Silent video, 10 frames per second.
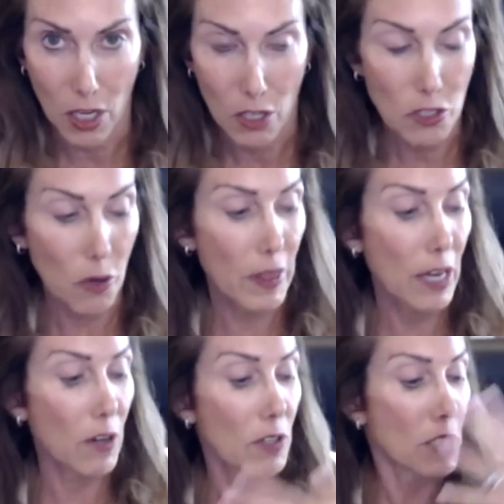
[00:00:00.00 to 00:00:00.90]
So
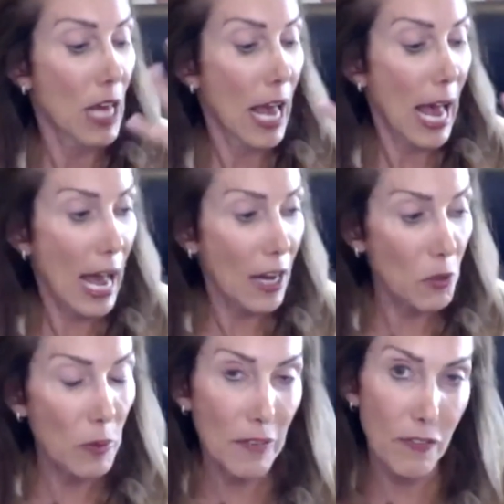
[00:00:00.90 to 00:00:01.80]
there's how do
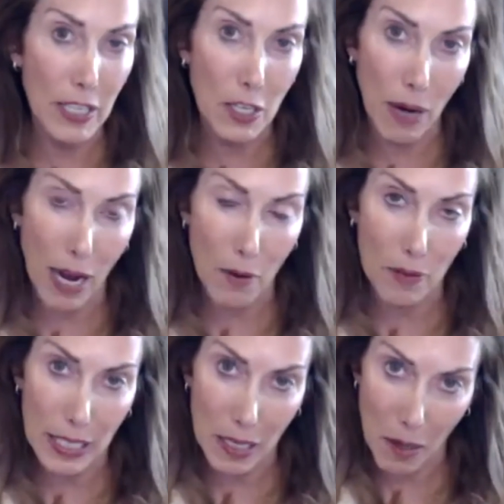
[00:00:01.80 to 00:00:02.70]
we figure out
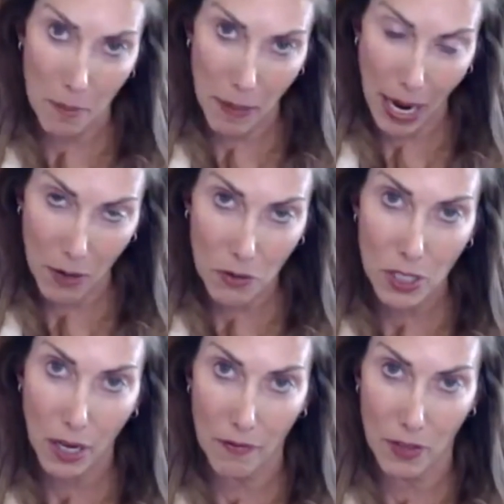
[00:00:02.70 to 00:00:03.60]
the amount
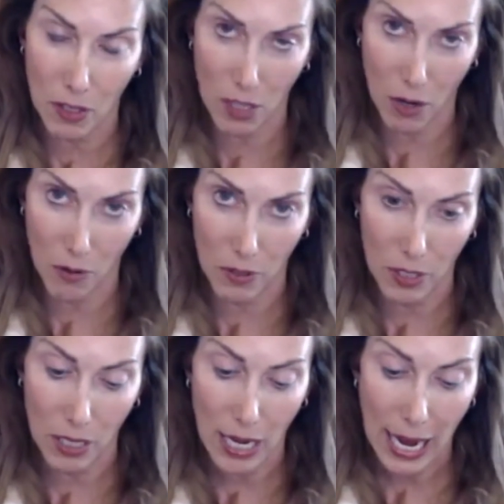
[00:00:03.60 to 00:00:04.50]
of the loan,
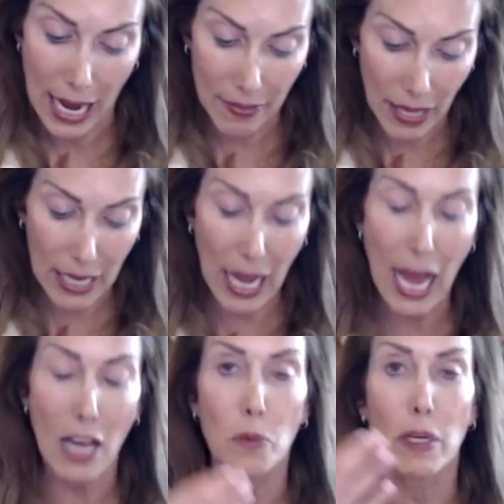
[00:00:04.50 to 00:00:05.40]
and then how
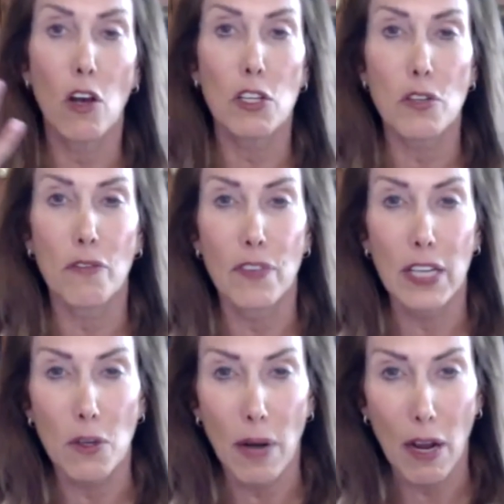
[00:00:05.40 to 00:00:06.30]
do we also
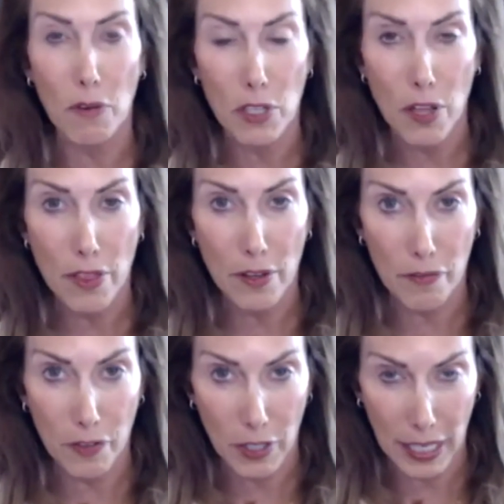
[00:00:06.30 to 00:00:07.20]
figure out the
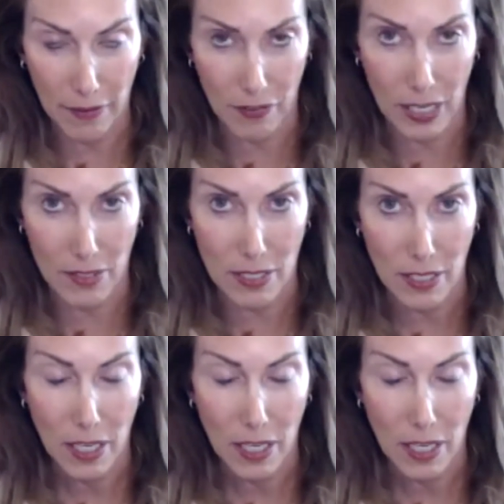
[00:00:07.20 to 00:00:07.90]
forgiveness?